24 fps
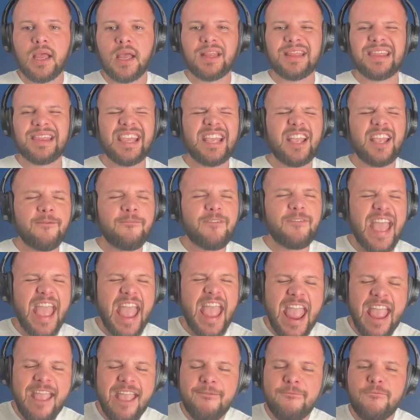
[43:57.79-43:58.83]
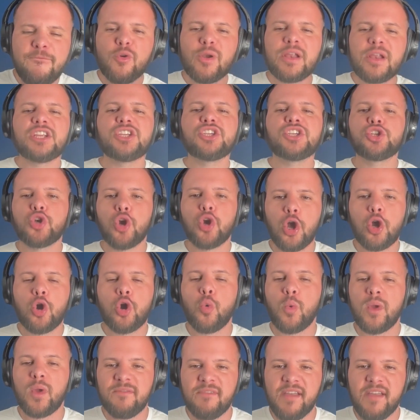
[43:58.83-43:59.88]
think of every
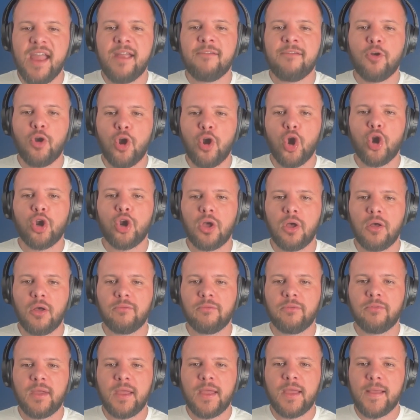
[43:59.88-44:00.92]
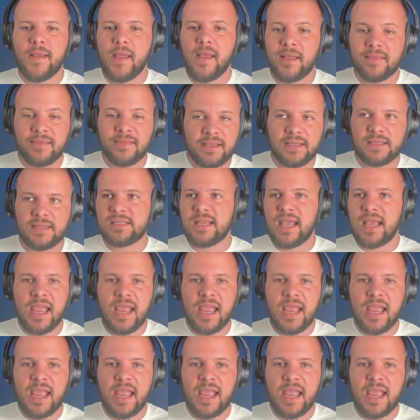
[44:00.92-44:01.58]
struggle we've ever heard of at these